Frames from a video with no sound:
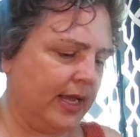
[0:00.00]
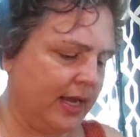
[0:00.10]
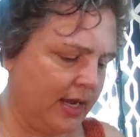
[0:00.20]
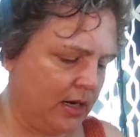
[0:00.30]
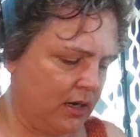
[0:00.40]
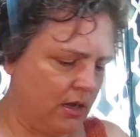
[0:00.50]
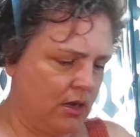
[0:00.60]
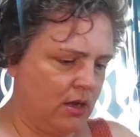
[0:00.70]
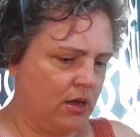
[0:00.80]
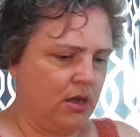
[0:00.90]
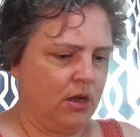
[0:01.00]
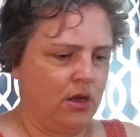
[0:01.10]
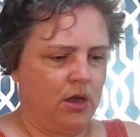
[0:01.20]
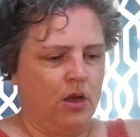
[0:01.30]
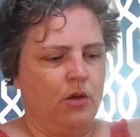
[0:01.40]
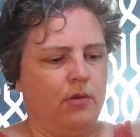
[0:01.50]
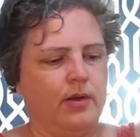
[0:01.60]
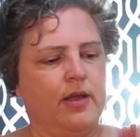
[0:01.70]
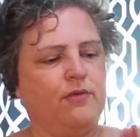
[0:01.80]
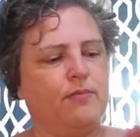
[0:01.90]
in
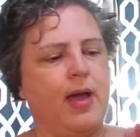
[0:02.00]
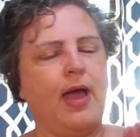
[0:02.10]
one of